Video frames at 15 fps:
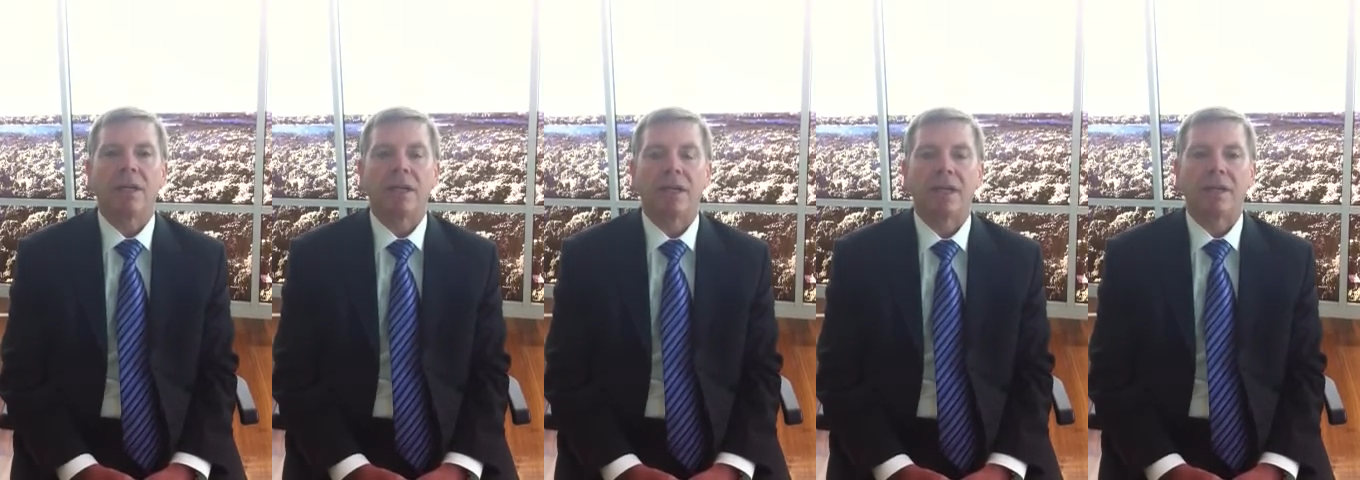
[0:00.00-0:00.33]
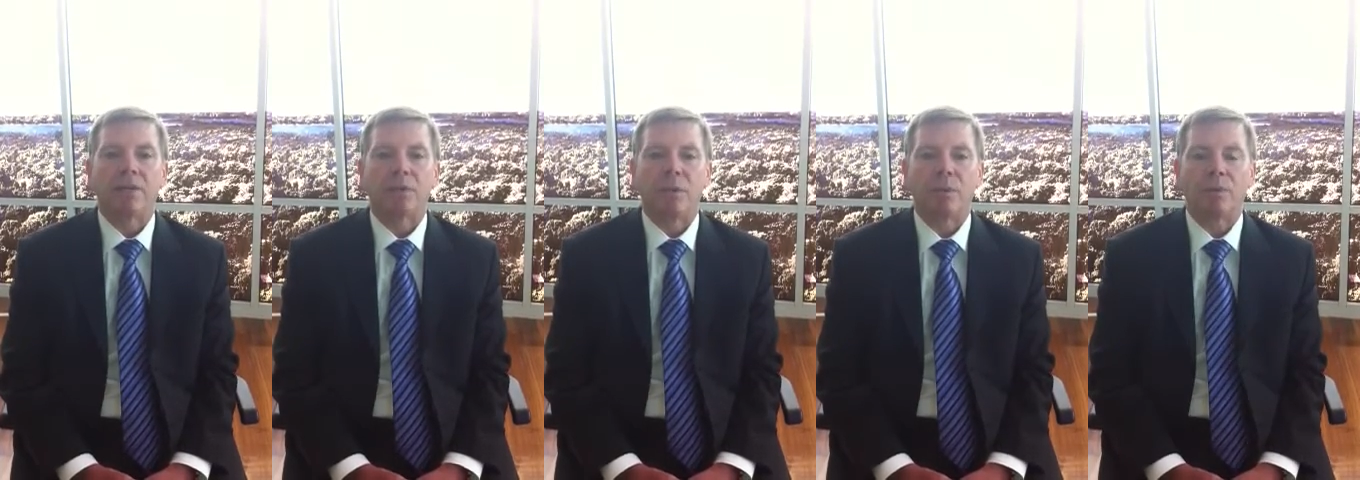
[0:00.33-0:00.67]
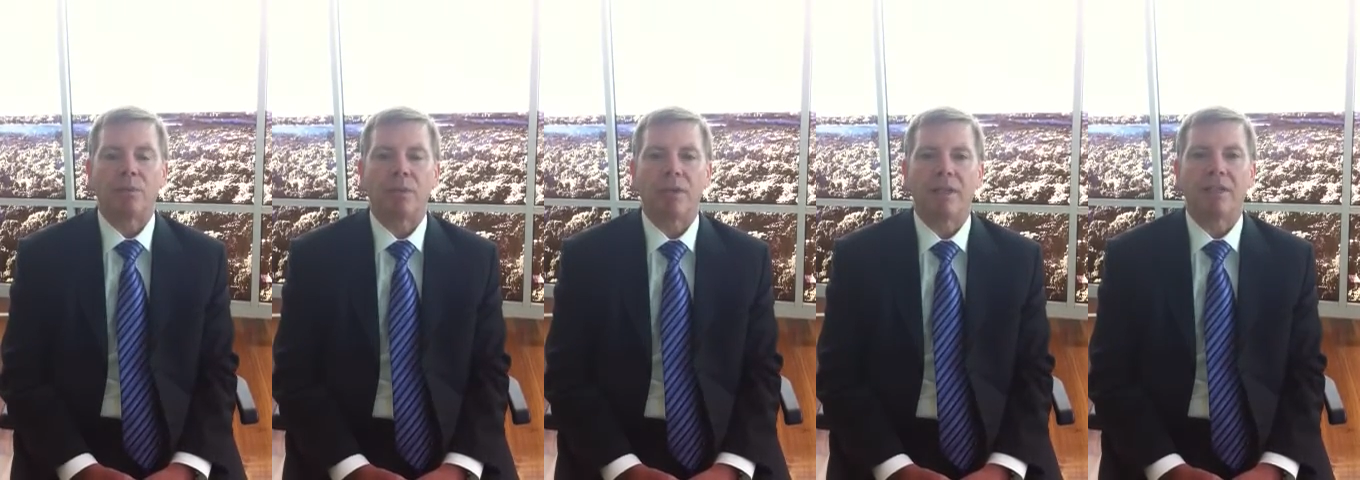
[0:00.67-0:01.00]
And as we were
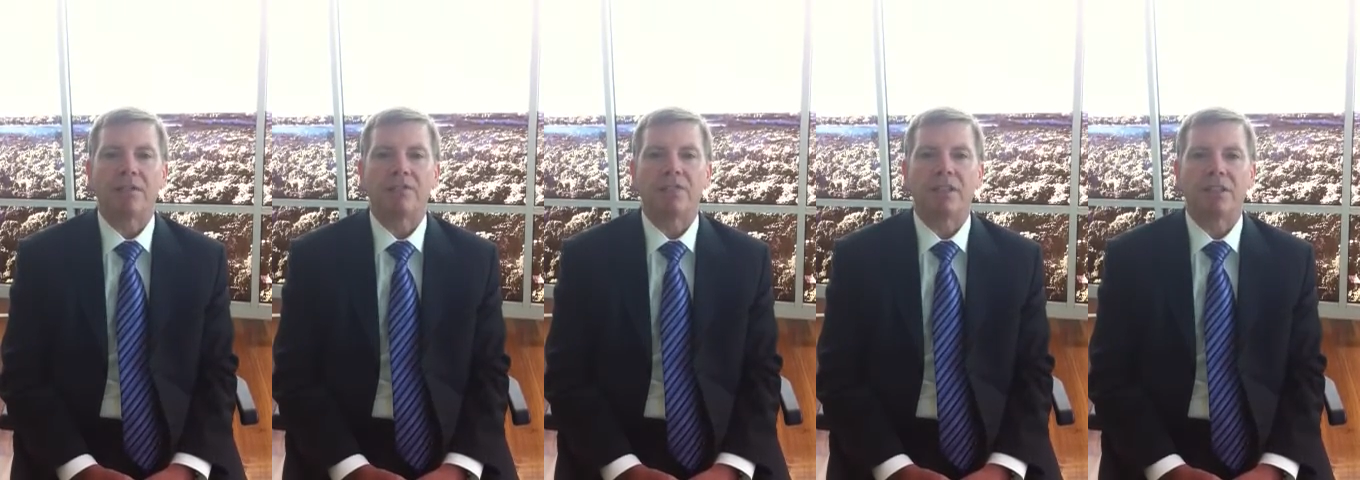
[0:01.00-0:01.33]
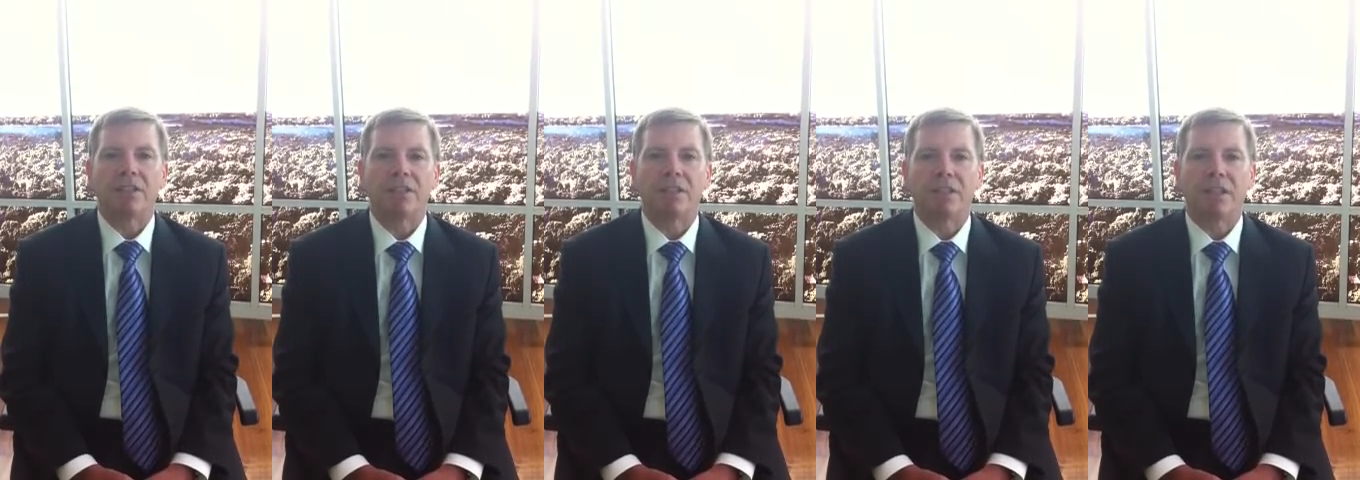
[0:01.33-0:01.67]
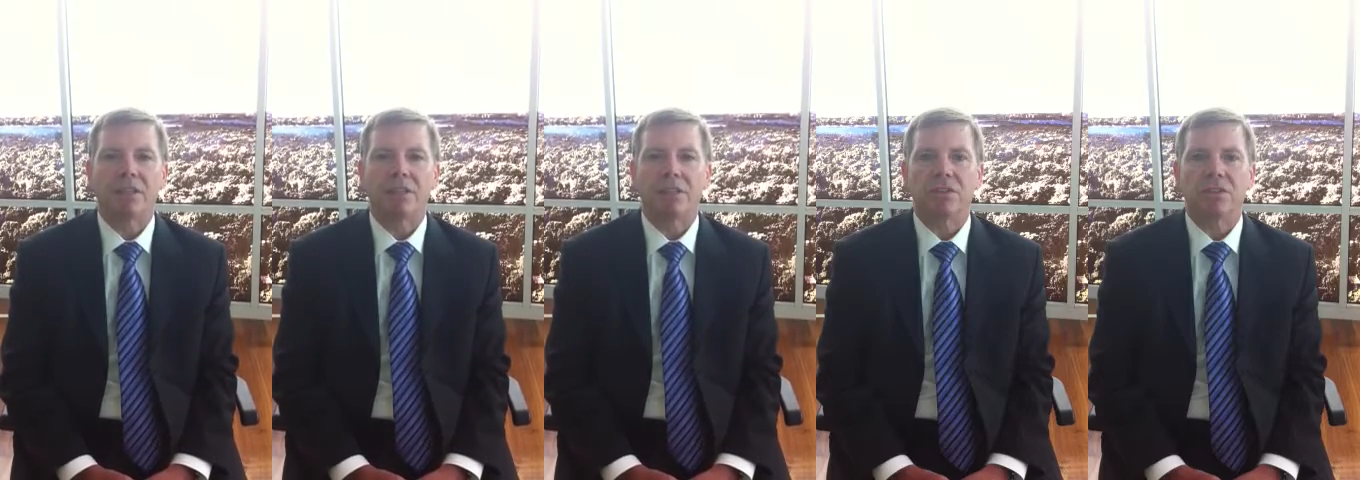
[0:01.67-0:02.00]
putting the finishing
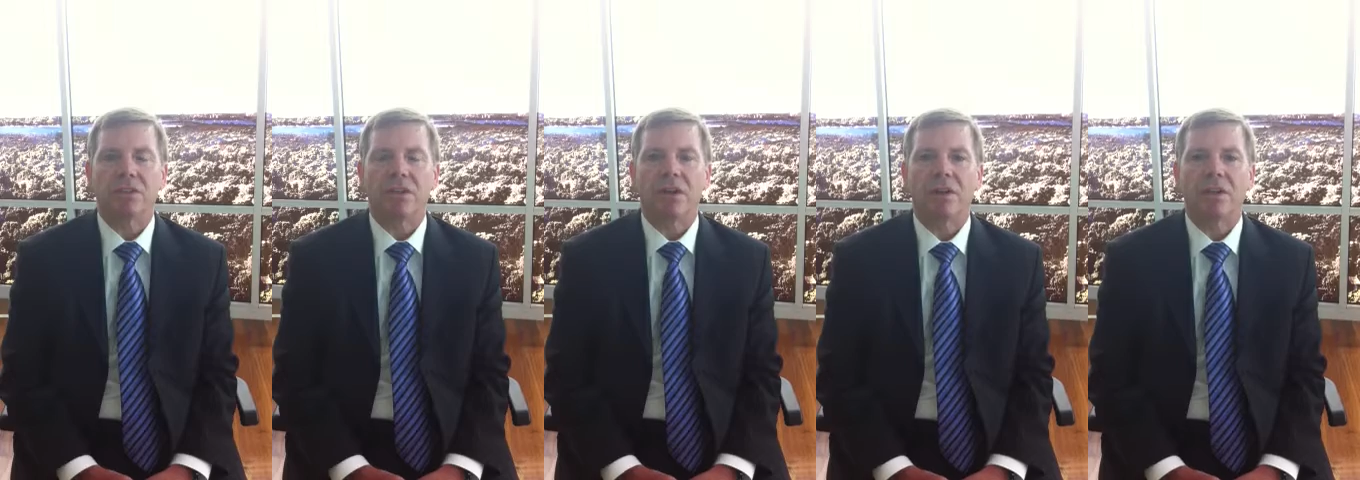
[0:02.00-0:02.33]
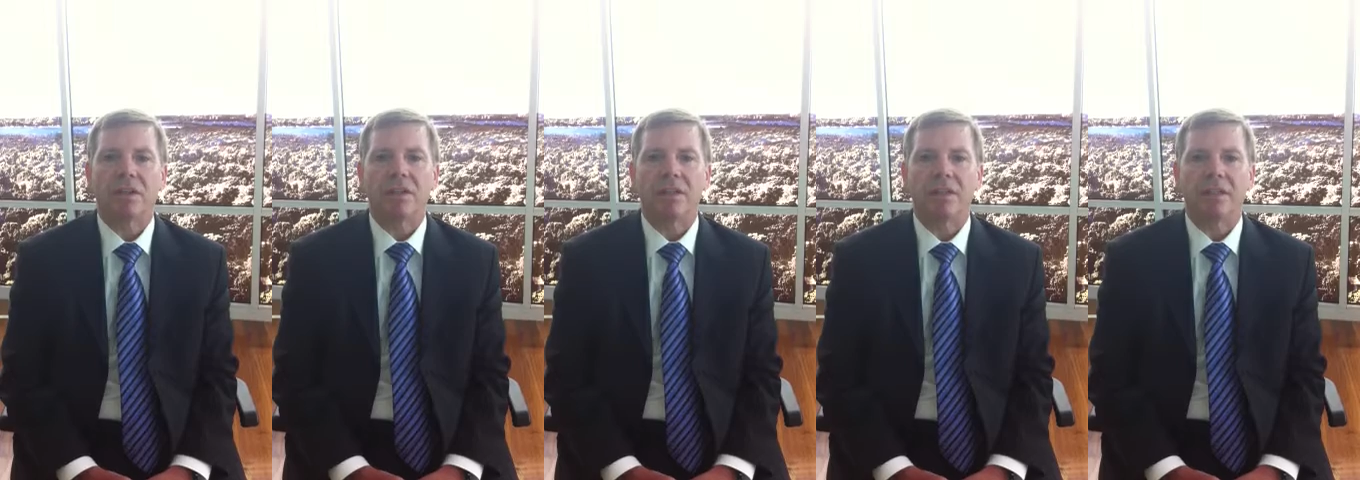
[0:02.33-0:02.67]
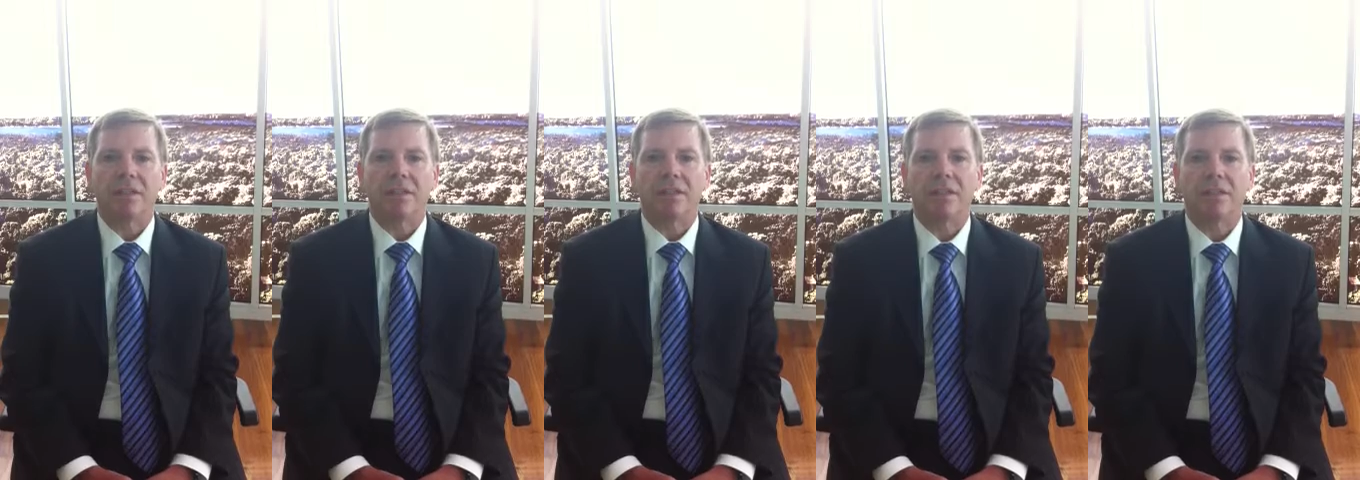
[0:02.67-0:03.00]
touches on
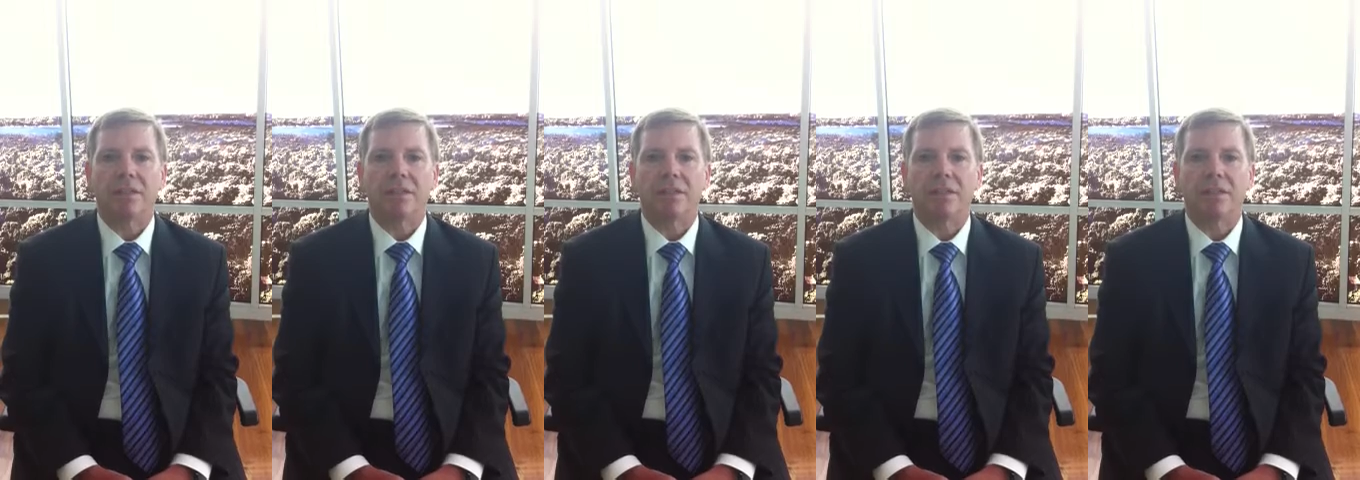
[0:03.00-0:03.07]
the